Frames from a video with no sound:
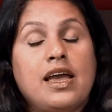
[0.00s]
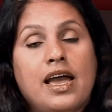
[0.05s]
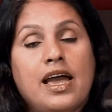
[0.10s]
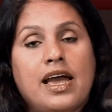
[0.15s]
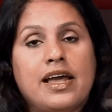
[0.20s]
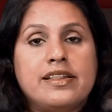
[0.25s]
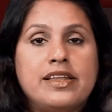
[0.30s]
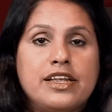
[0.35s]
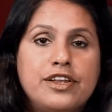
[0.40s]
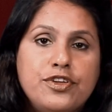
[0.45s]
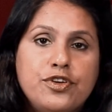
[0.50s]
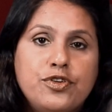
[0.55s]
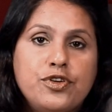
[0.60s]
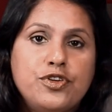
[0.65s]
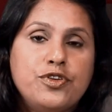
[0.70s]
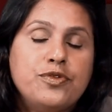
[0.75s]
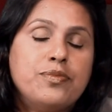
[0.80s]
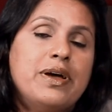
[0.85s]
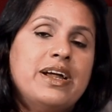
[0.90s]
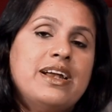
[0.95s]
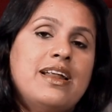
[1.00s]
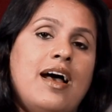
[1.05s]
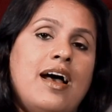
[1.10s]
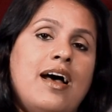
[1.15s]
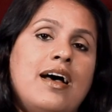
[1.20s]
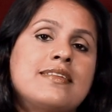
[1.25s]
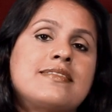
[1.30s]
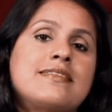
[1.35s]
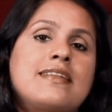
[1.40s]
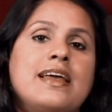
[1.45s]
And then you might
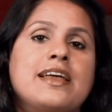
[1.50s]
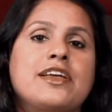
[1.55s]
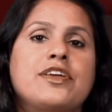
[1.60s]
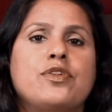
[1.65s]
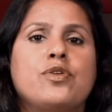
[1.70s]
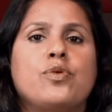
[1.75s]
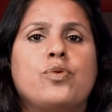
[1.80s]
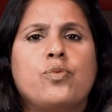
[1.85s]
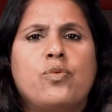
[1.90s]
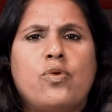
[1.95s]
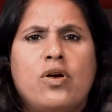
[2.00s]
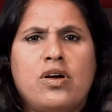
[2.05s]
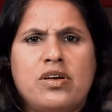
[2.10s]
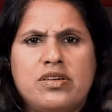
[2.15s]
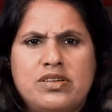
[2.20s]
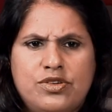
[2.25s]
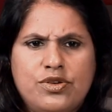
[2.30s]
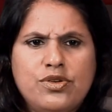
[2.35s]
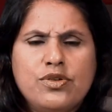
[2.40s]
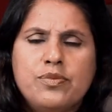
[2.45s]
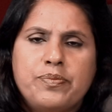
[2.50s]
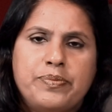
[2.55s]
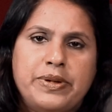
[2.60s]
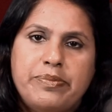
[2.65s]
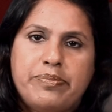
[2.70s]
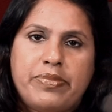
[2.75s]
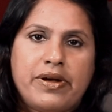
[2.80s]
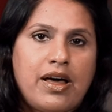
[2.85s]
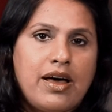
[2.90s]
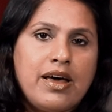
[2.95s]
ask, like,
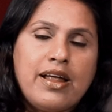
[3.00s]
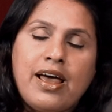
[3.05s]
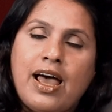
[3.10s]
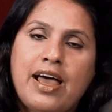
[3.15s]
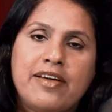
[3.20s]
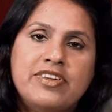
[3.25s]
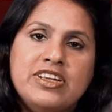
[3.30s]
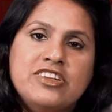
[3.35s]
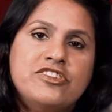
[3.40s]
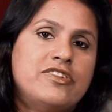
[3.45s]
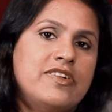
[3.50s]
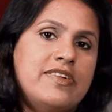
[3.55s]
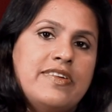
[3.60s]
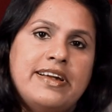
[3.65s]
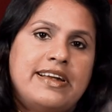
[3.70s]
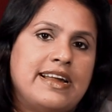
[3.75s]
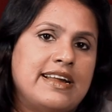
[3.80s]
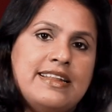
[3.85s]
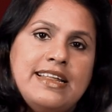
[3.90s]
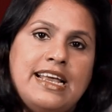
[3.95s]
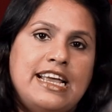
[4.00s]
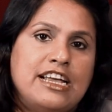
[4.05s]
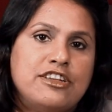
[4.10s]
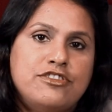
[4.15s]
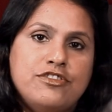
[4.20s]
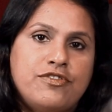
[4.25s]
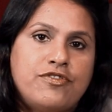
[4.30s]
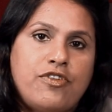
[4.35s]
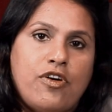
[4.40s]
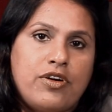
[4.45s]
people are having children at the age
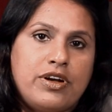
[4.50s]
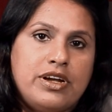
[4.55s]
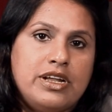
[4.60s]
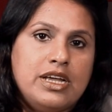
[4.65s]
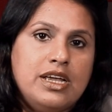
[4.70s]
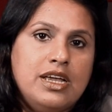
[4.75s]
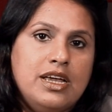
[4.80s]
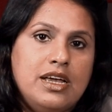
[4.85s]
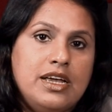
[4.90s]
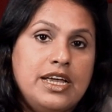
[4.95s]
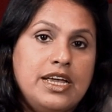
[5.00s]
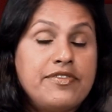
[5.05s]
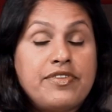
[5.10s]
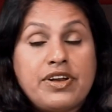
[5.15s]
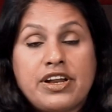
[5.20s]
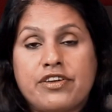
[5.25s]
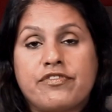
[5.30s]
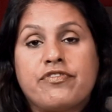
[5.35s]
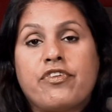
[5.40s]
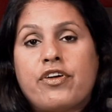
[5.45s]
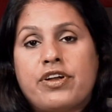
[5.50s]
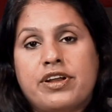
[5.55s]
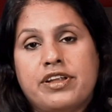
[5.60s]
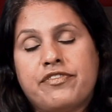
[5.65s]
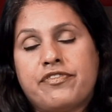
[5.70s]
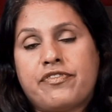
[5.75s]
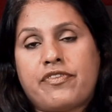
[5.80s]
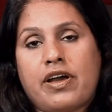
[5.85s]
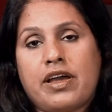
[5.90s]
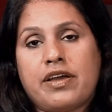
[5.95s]
of 40, even at
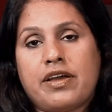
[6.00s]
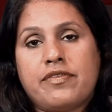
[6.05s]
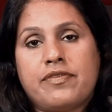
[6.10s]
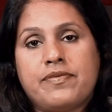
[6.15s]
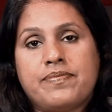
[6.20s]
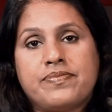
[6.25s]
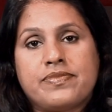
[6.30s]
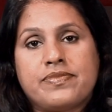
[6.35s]
45.